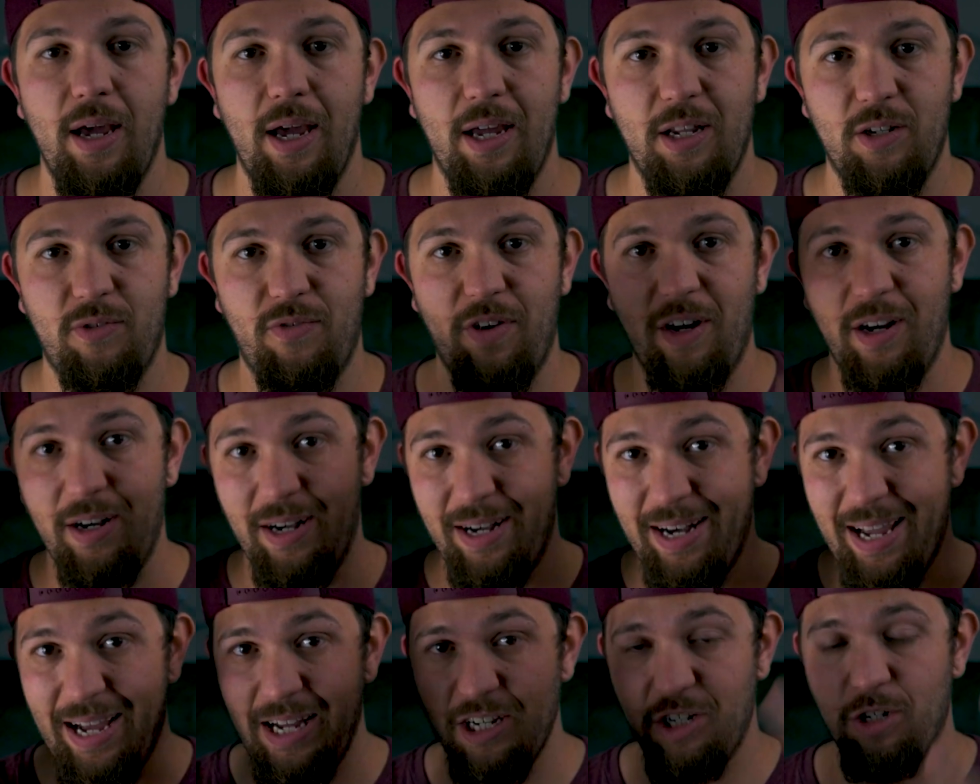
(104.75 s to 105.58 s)
It's very
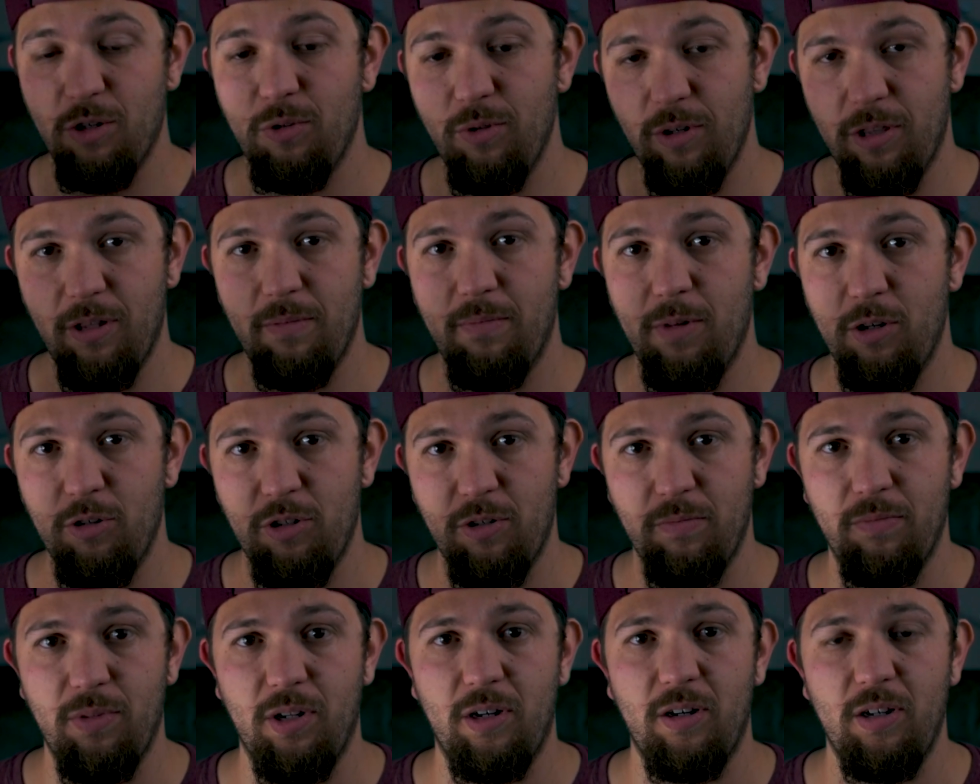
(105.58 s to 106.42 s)
natural with the
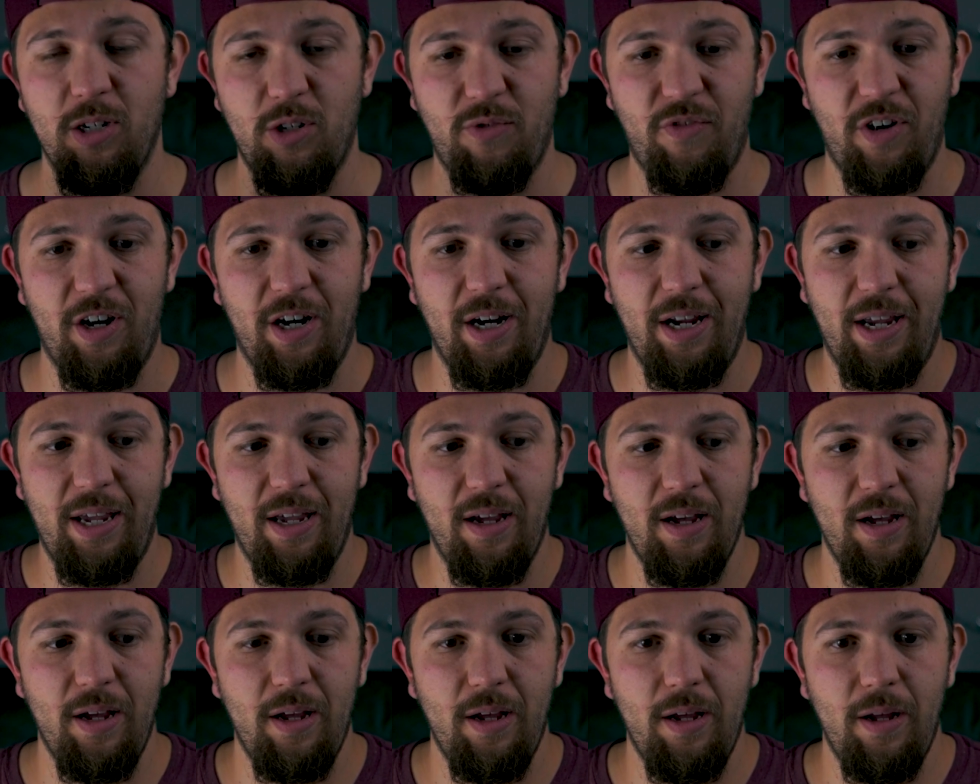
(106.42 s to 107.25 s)
motion blur. It's
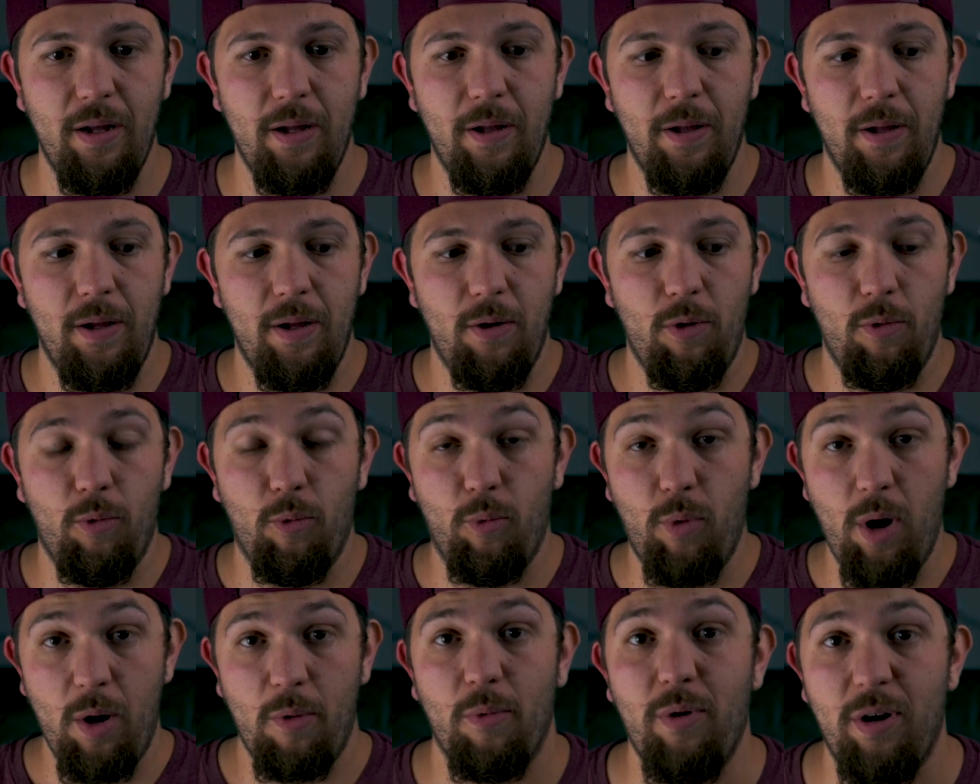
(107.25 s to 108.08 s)
very
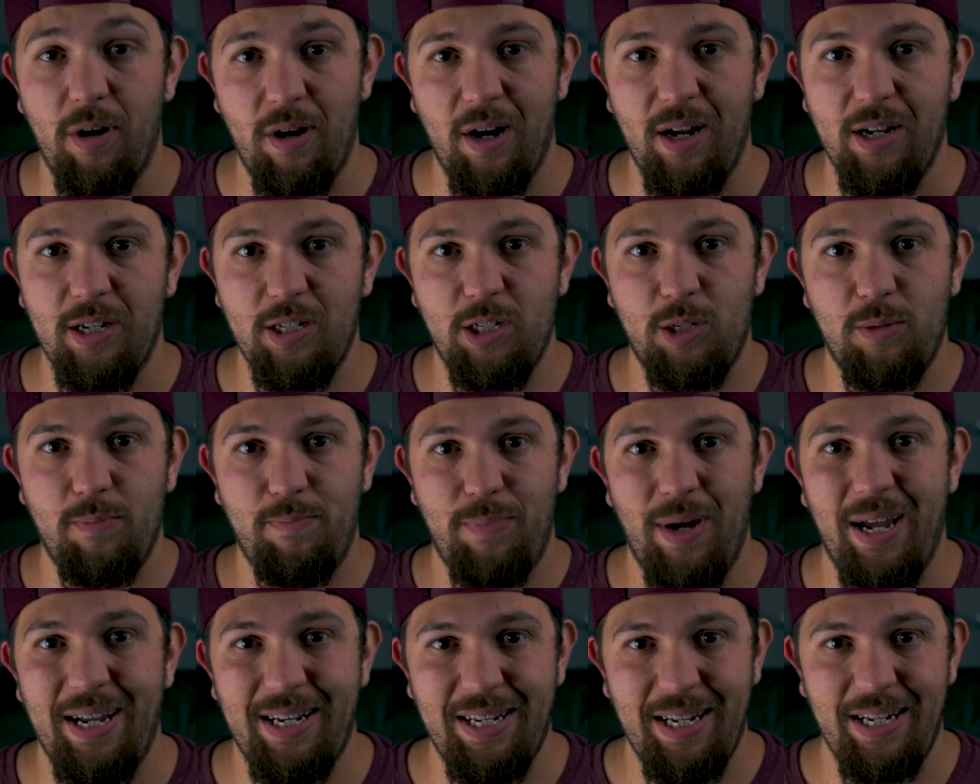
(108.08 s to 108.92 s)
what we're
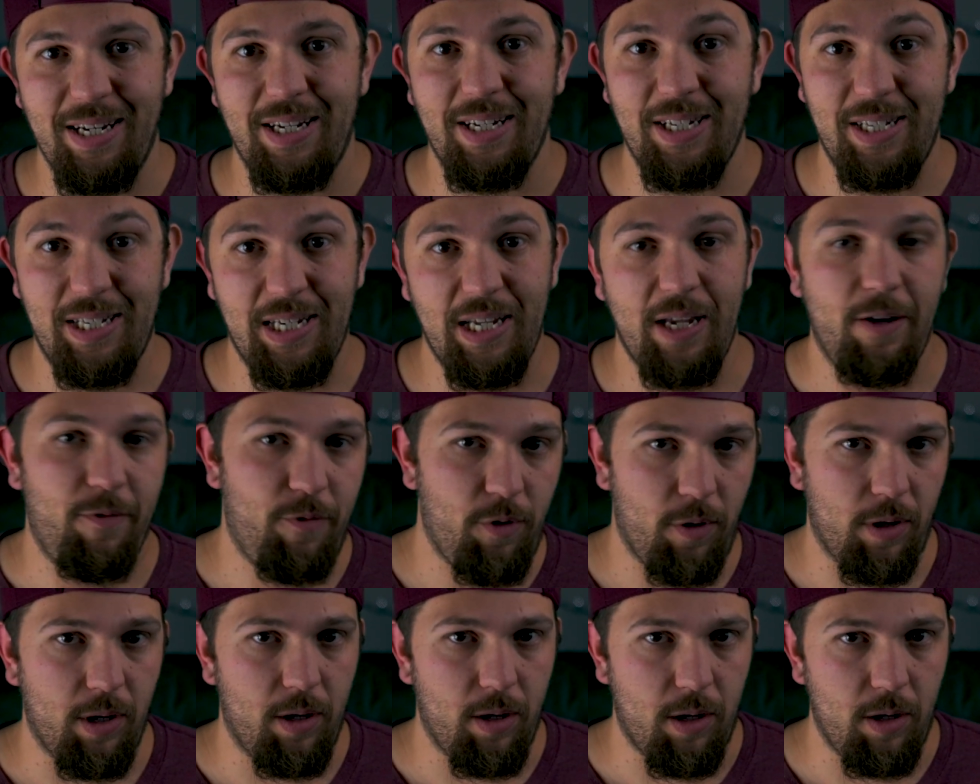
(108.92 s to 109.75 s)
expecting to see if
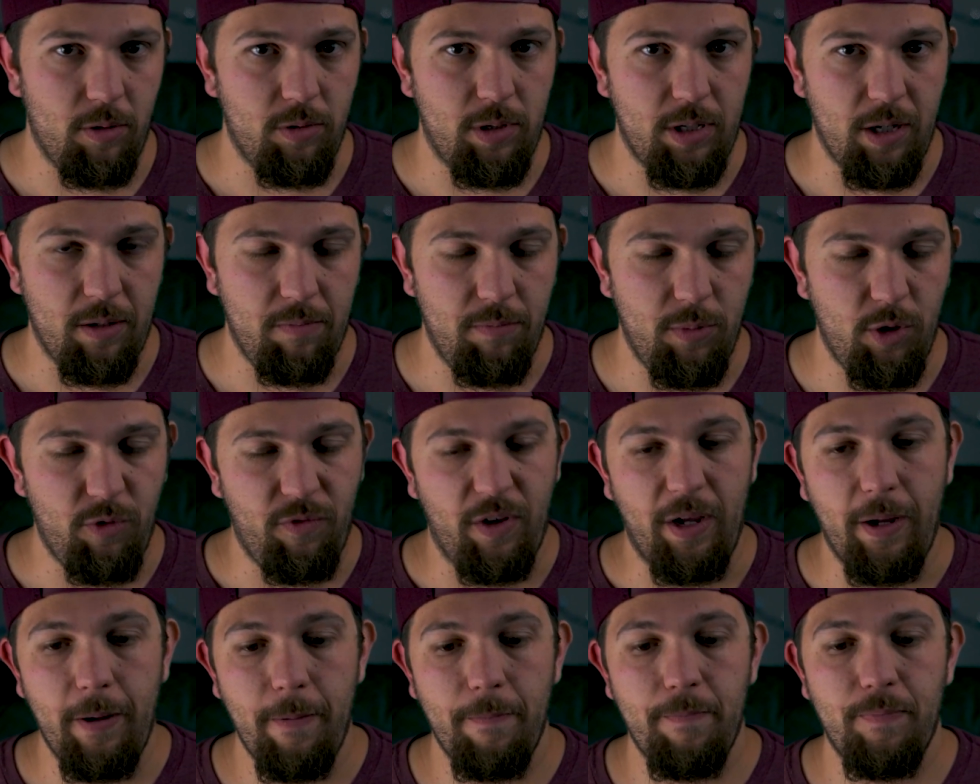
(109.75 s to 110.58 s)
we're going to go see a
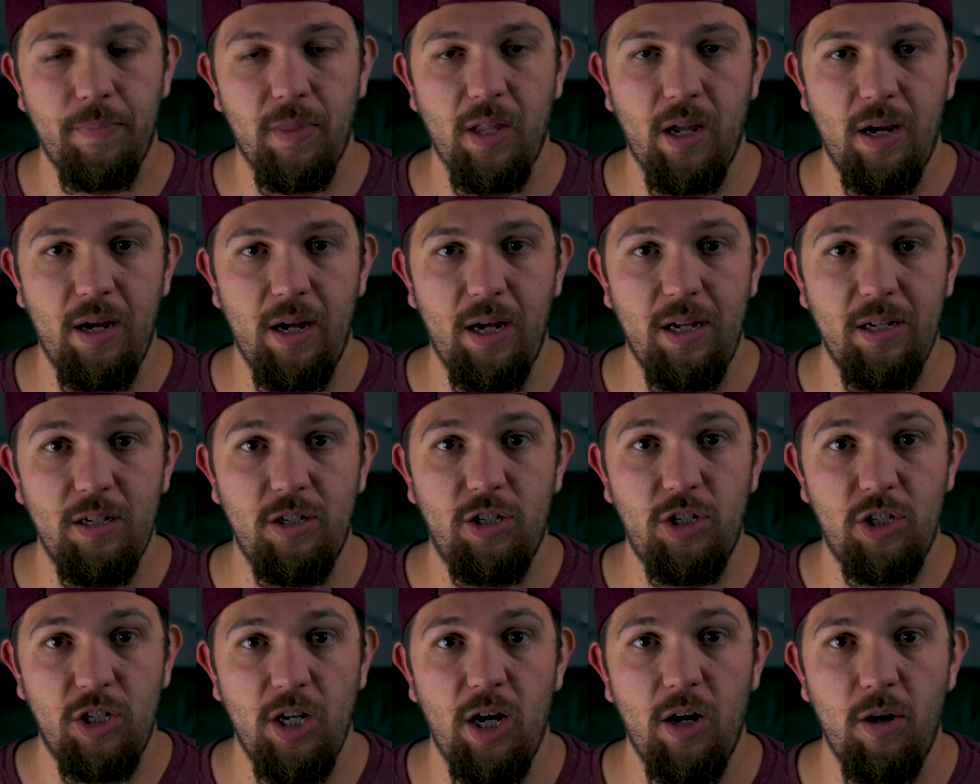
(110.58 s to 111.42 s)
movie. And
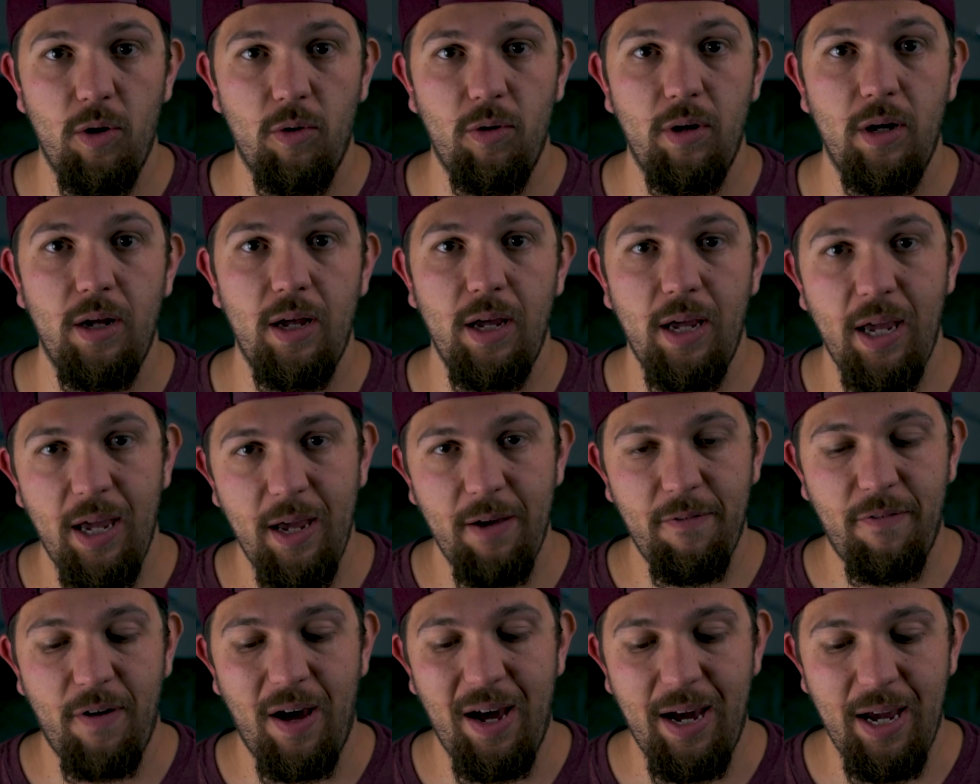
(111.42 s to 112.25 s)
so
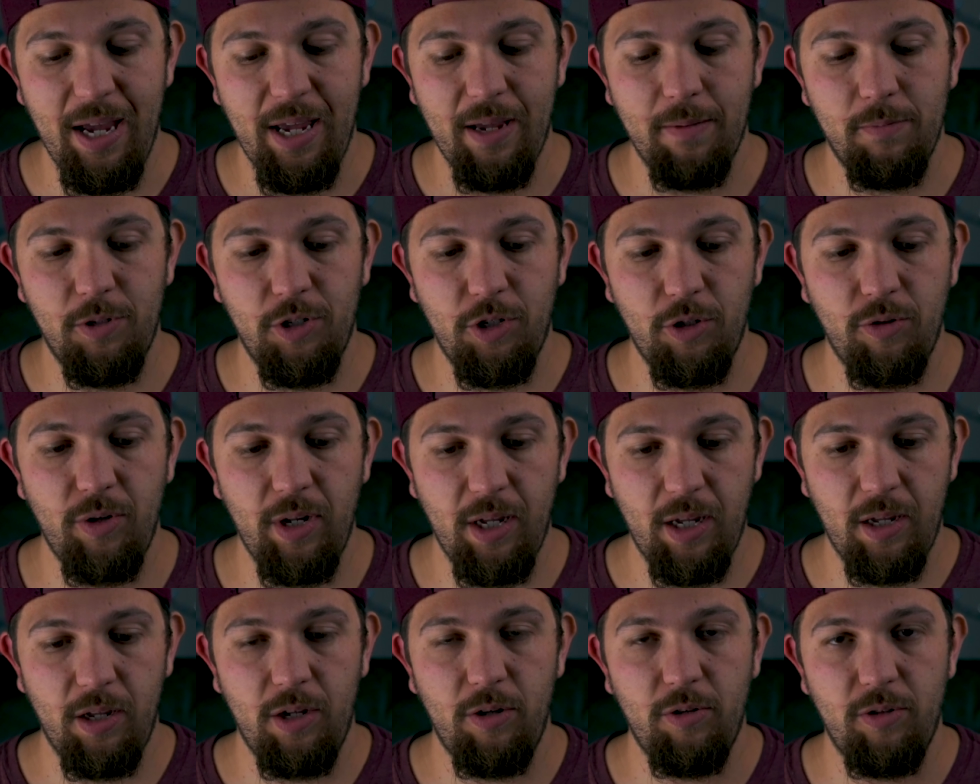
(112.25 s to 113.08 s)
if I am
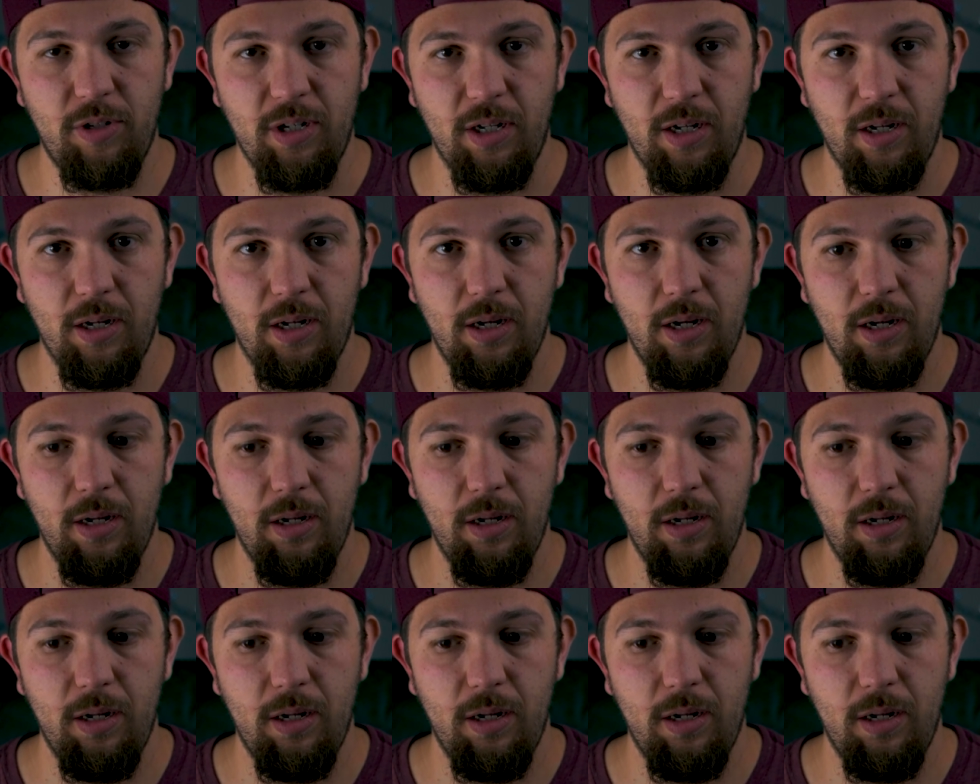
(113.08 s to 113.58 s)
shooting using